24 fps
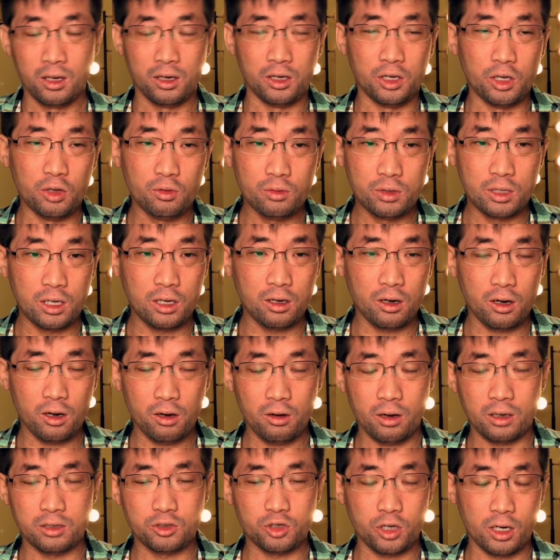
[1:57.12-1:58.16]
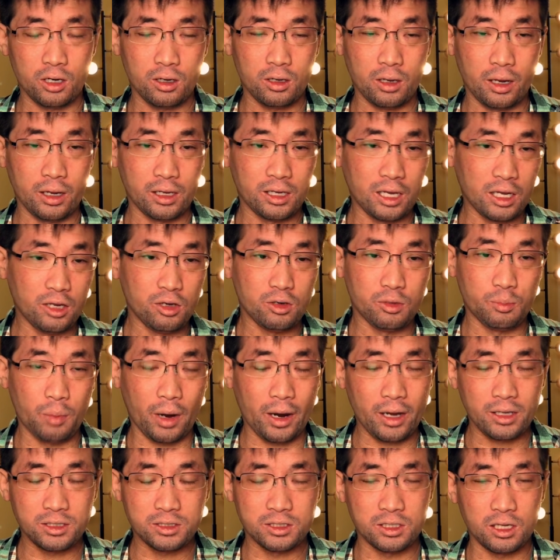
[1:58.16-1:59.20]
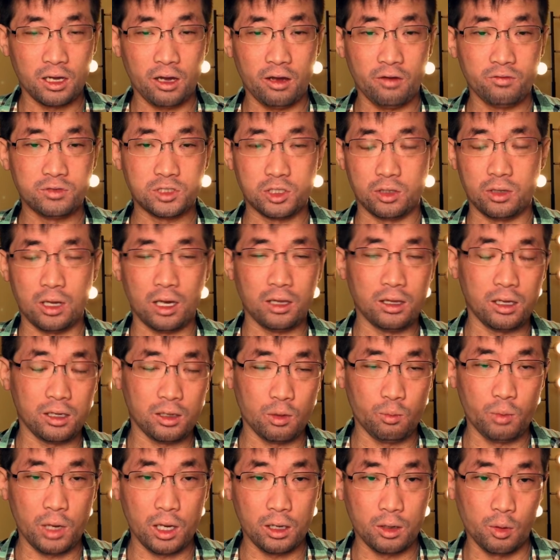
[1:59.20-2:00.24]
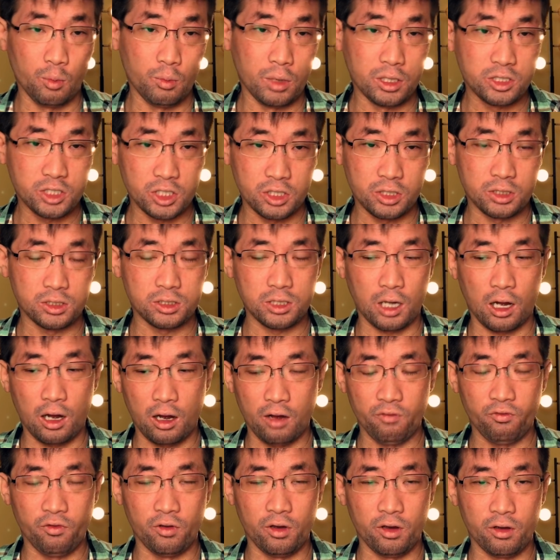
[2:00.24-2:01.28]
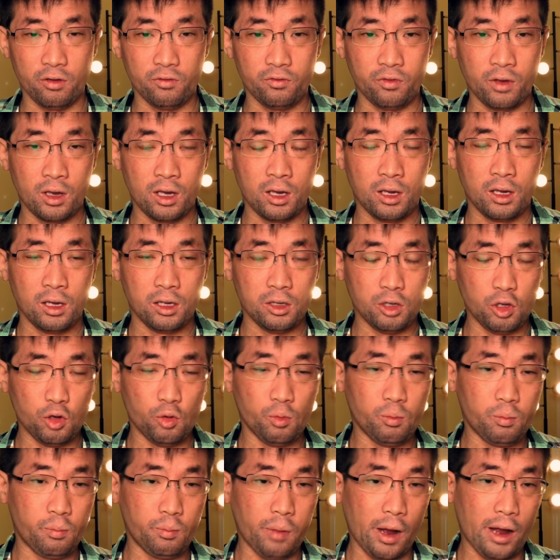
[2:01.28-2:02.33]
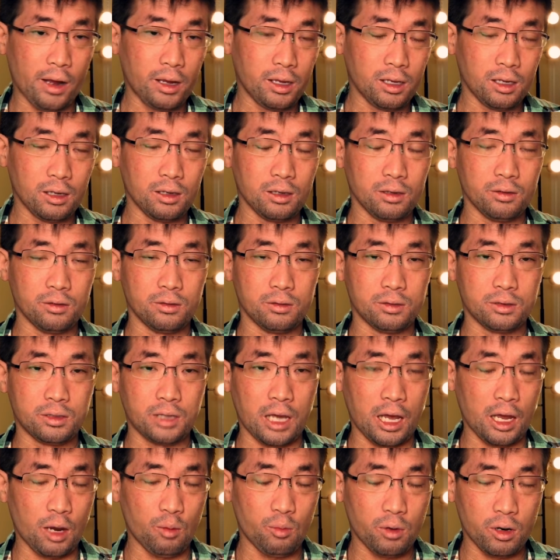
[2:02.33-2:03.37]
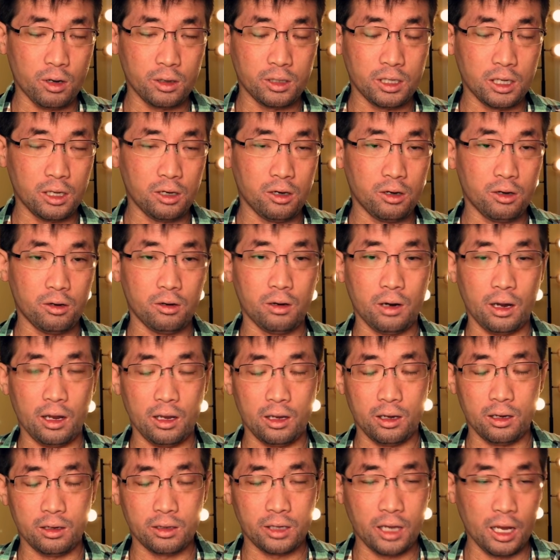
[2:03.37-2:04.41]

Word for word: new gear and try to like get you to buy stuff so that they can make commissions off of you buying camera gear and